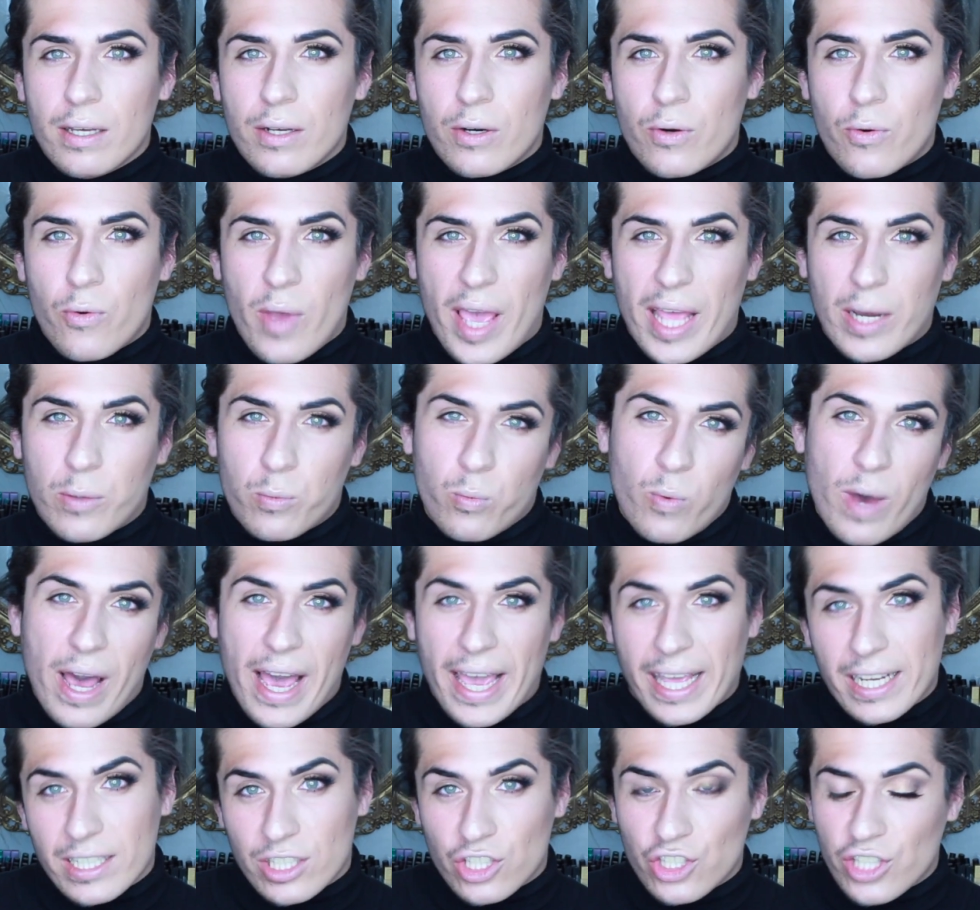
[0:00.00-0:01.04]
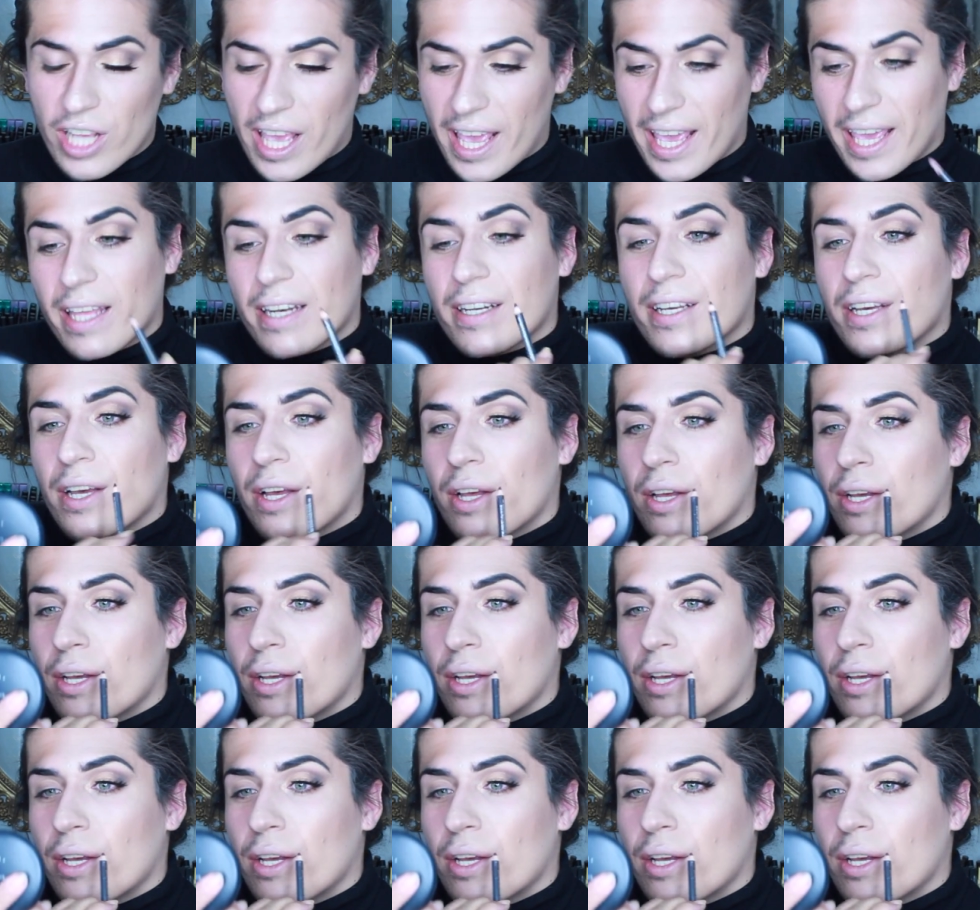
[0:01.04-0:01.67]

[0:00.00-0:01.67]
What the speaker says: red wine shade,